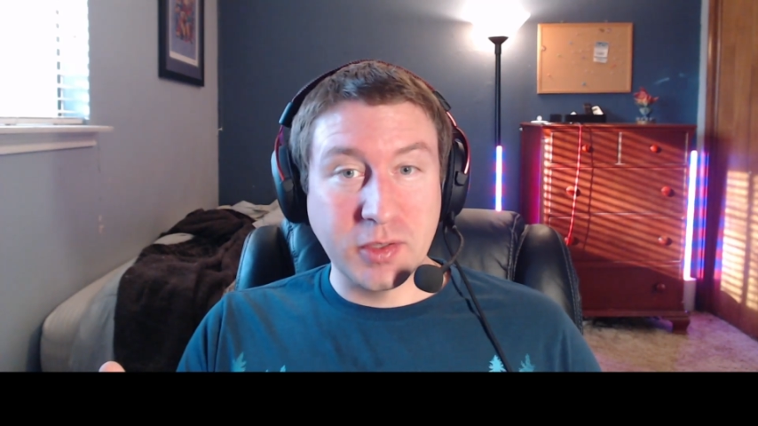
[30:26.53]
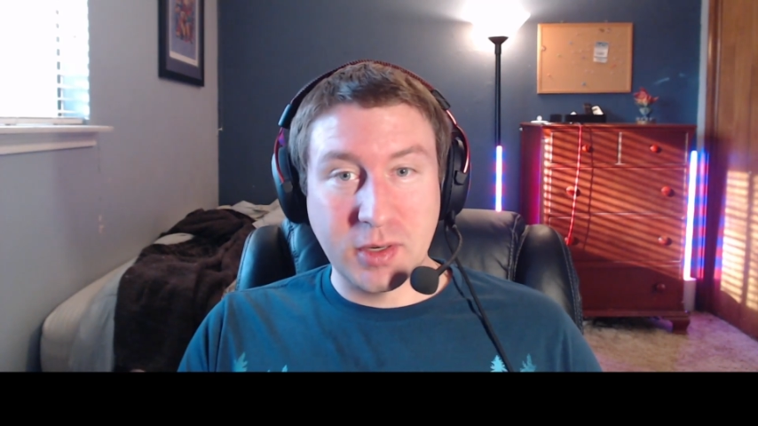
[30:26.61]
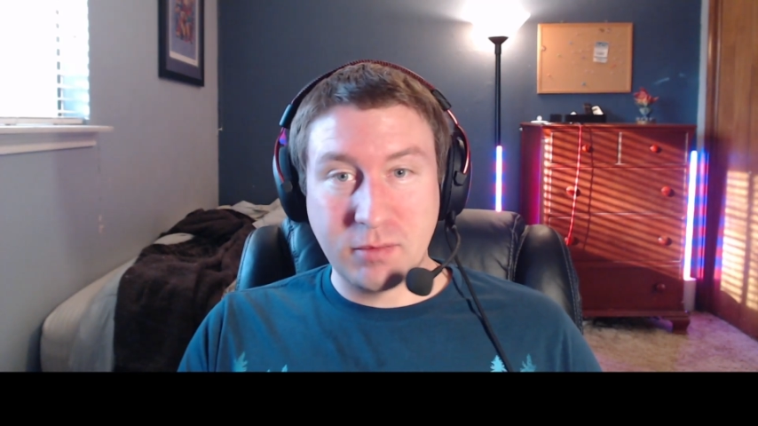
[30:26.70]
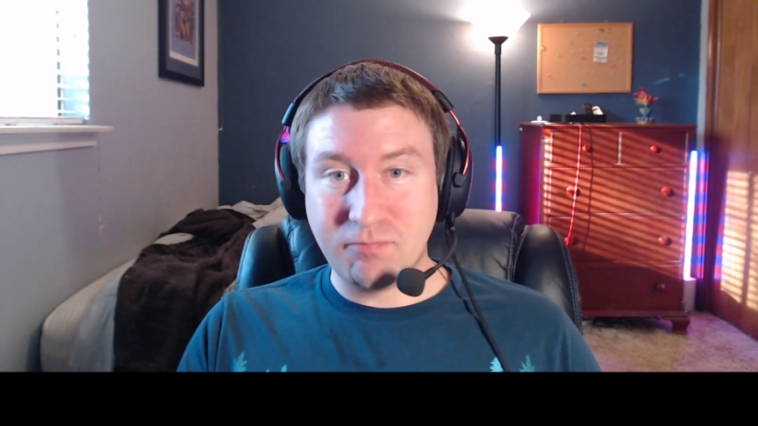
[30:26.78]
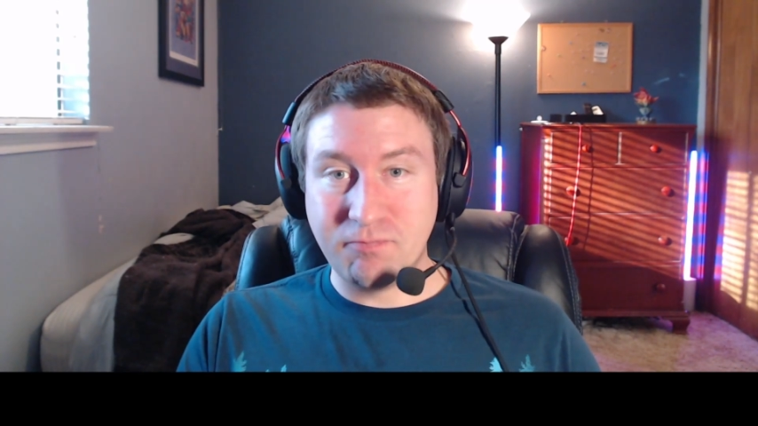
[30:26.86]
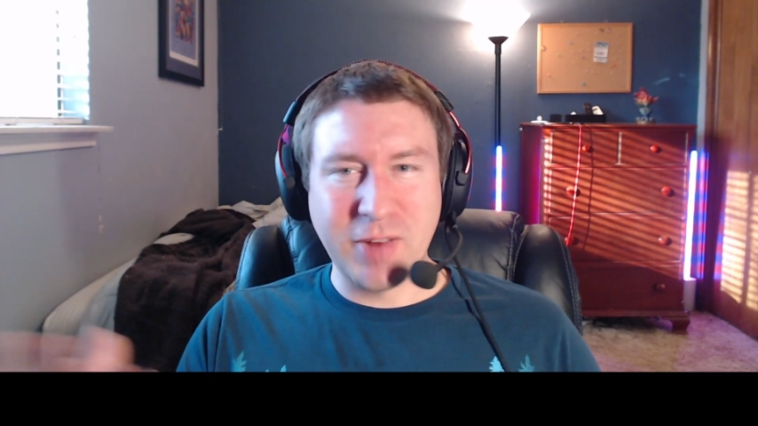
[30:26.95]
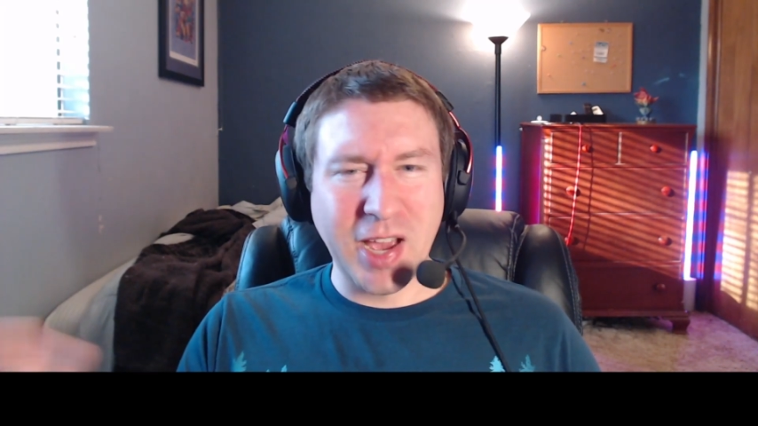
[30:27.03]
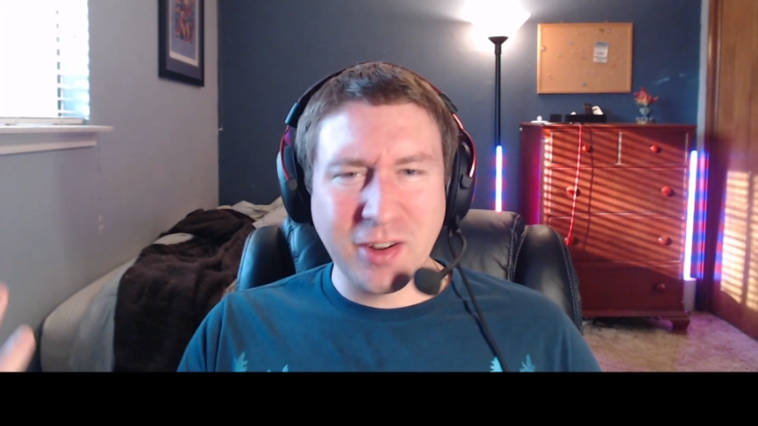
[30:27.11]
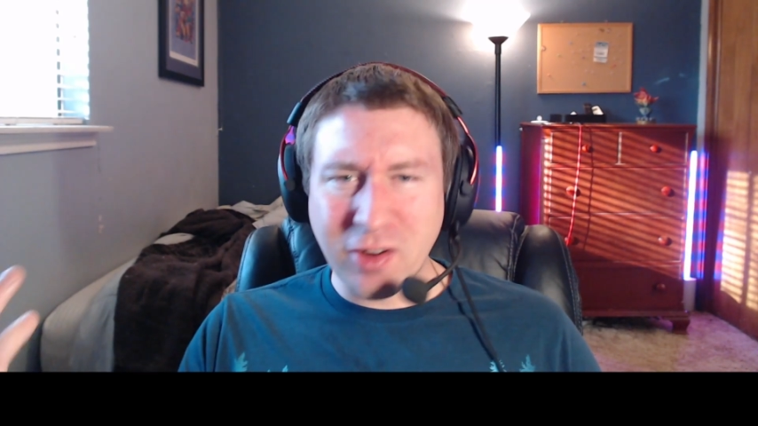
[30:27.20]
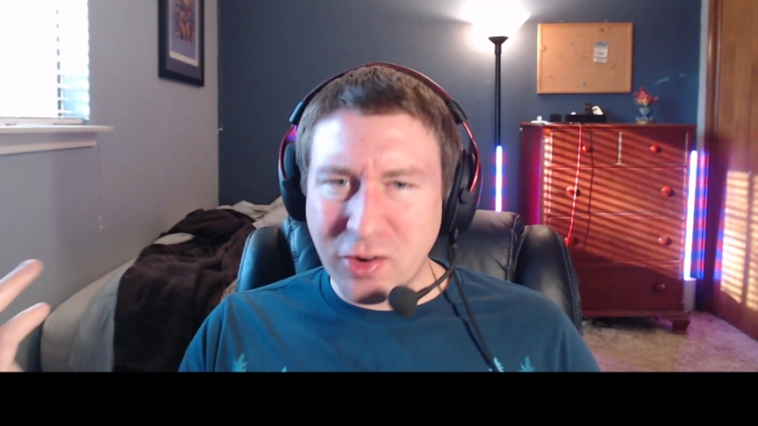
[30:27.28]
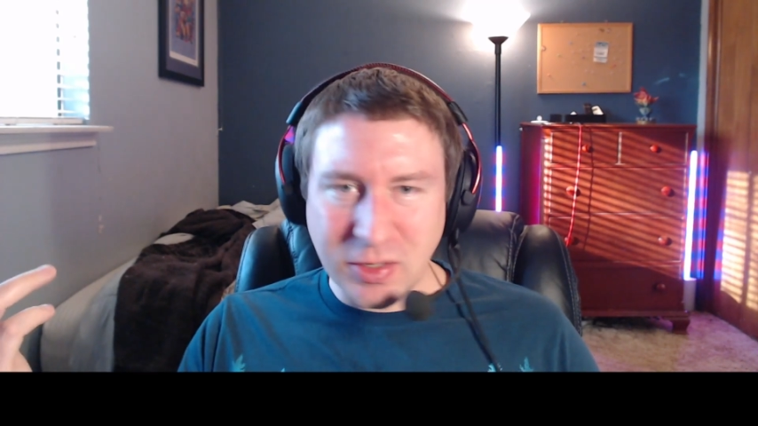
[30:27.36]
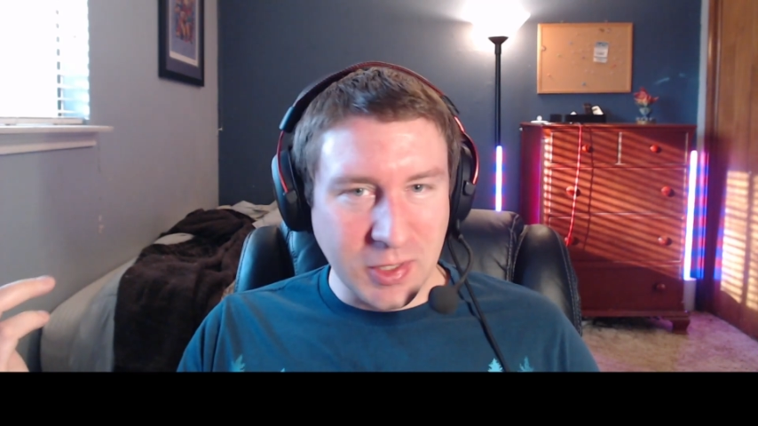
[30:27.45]
at
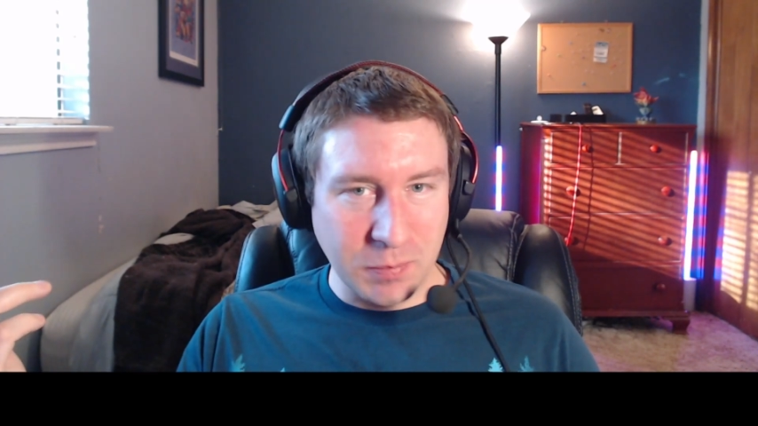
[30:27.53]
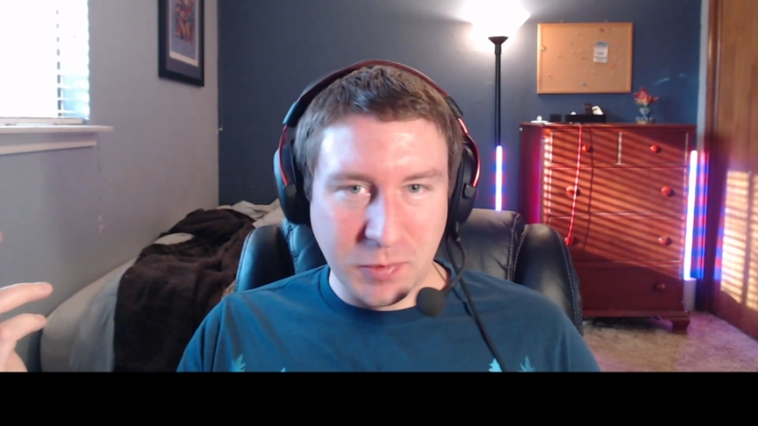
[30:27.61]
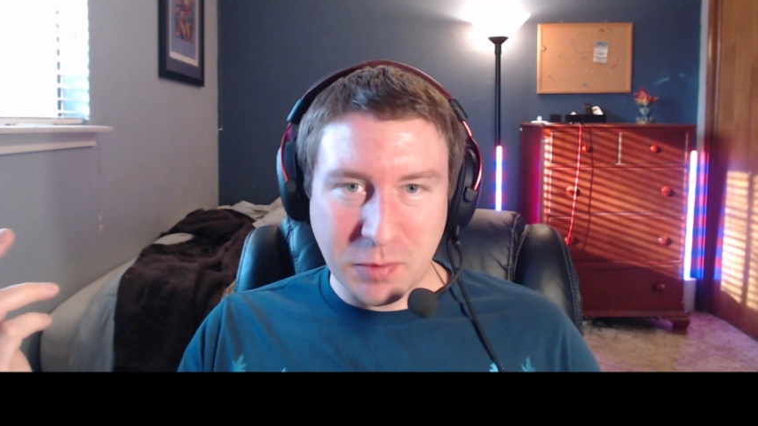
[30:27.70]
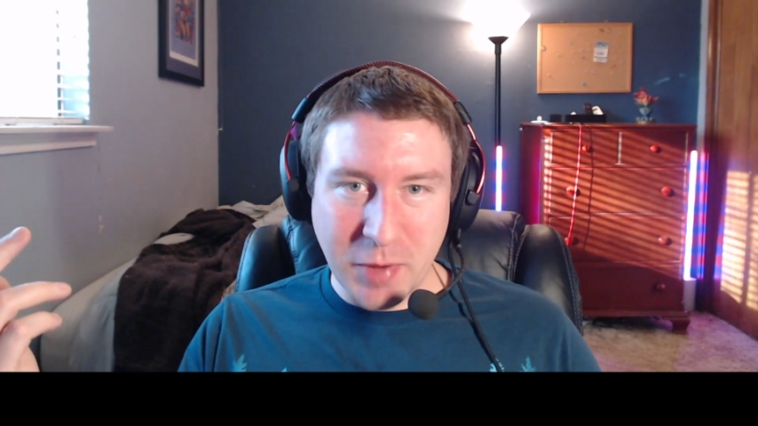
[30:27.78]
900 something